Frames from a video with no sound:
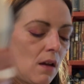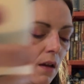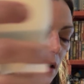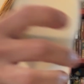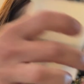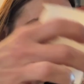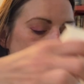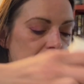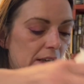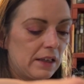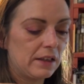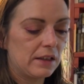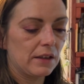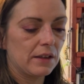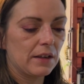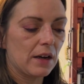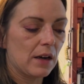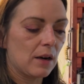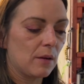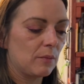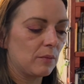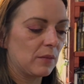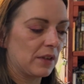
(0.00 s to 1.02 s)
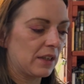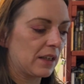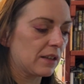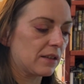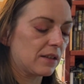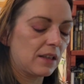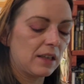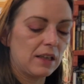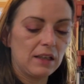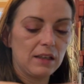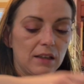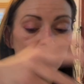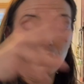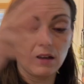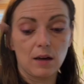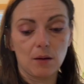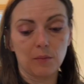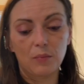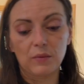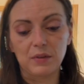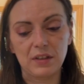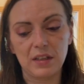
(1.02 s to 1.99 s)
heated up. It gets heated
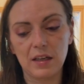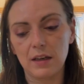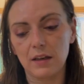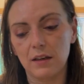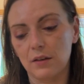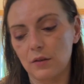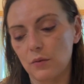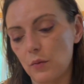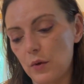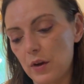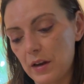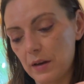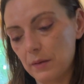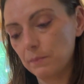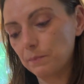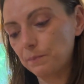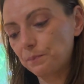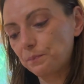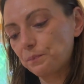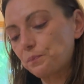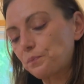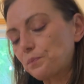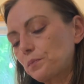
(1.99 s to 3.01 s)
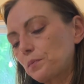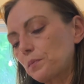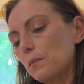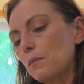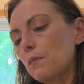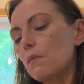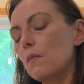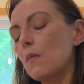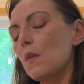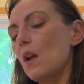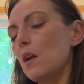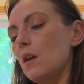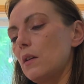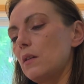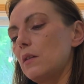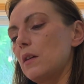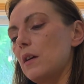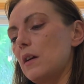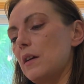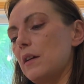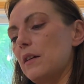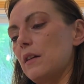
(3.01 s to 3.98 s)
up and taken away. And
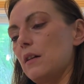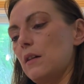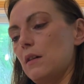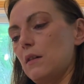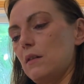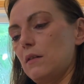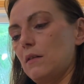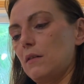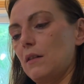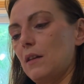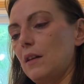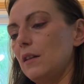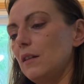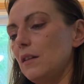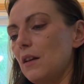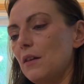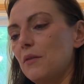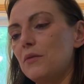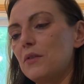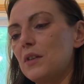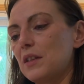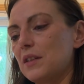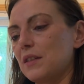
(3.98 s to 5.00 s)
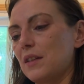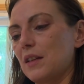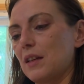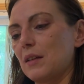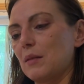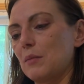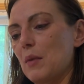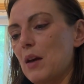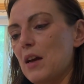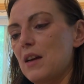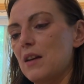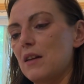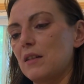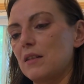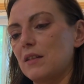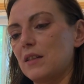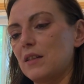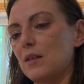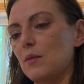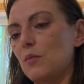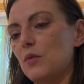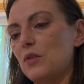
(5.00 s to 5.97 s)
I love this thing, man.
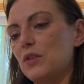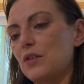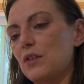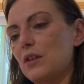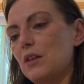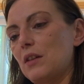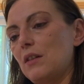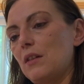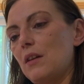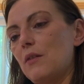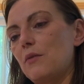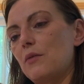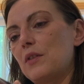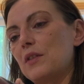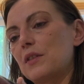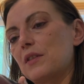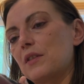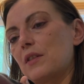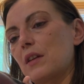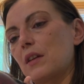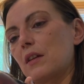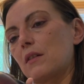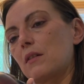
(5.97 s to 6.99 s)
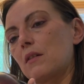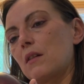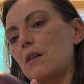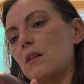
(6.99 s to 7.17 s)
Someone's gonna love this thing.